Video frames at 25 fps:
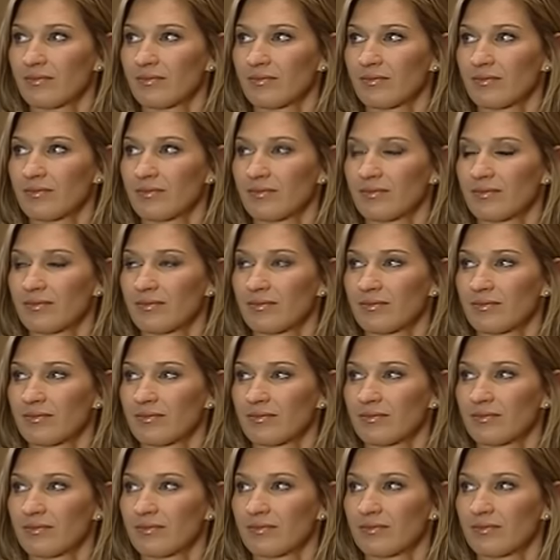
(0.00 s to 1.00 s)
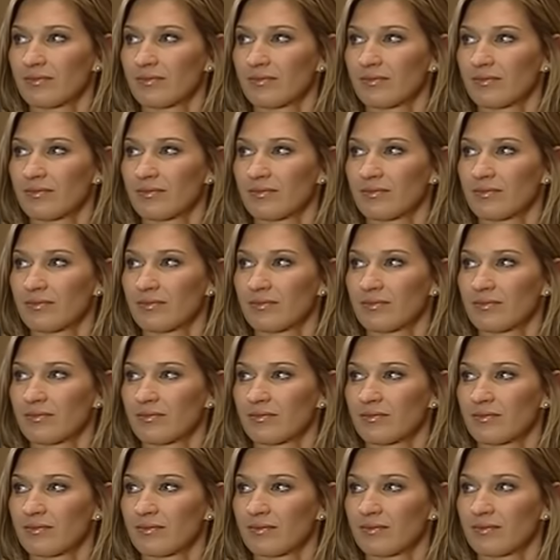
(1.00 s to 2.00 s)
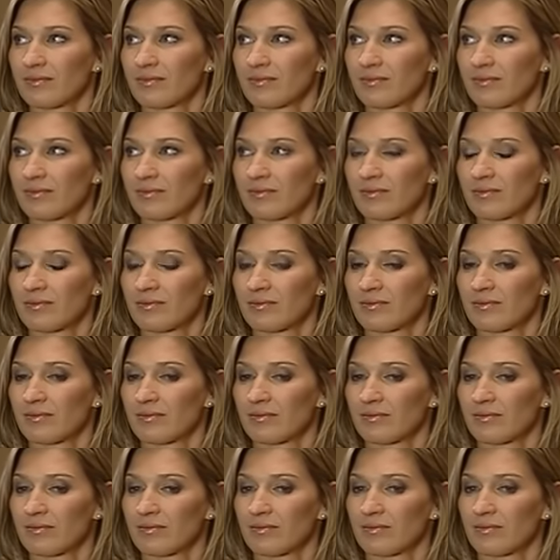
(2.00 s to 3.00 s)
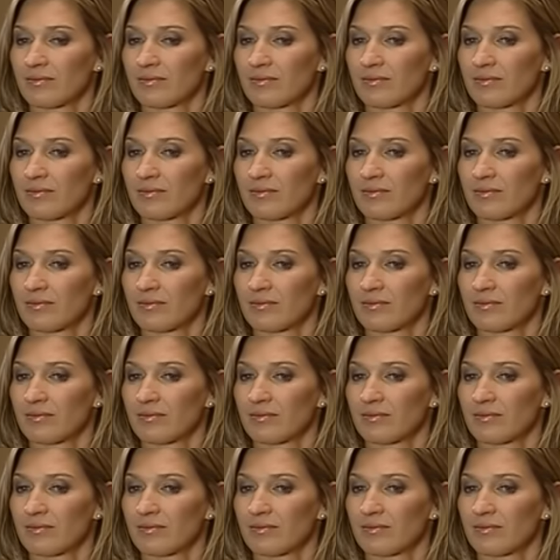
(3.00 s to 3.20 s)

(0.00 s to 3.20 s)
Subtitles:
(silent)